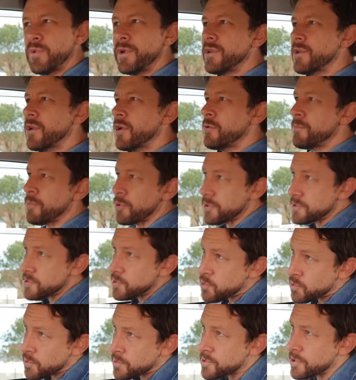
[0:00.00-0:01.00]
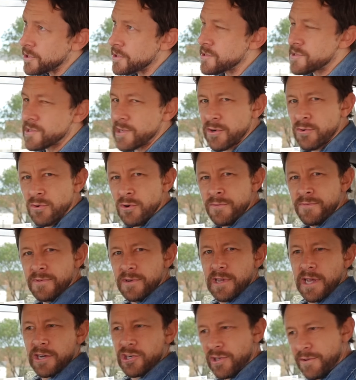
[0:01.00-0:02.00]
window because this one's got a sunroof. It
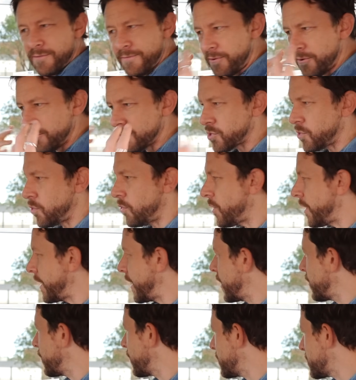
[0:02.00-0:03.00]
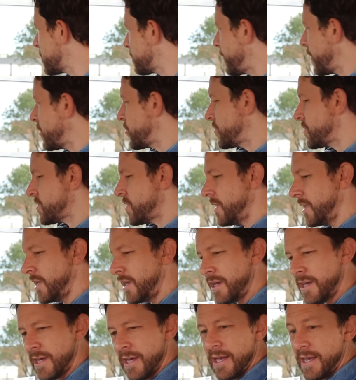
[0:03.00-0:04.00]
actually feels quite airy and spacious in here.